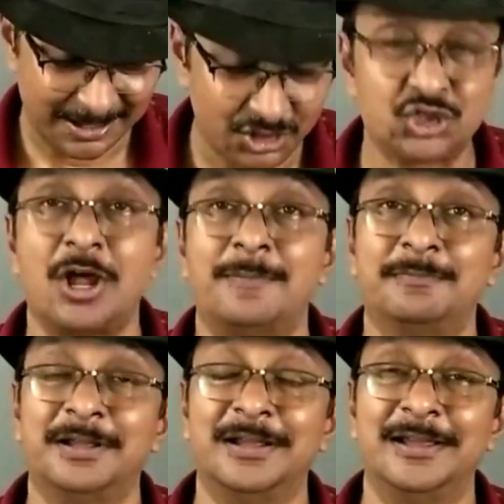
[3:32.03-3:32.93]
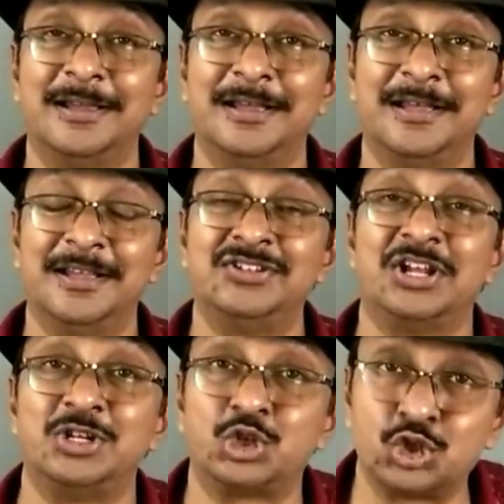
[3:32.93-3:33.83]
Stop. He
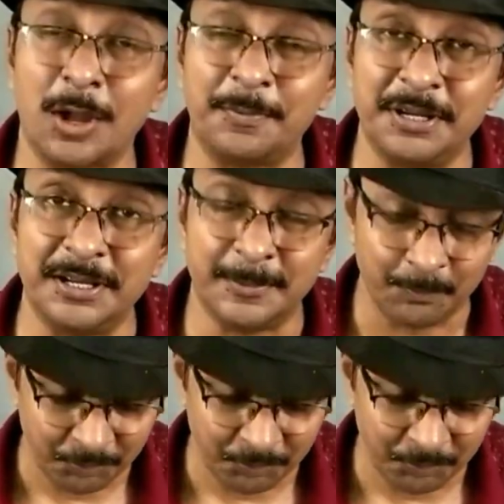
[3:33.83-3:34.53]
said stop here.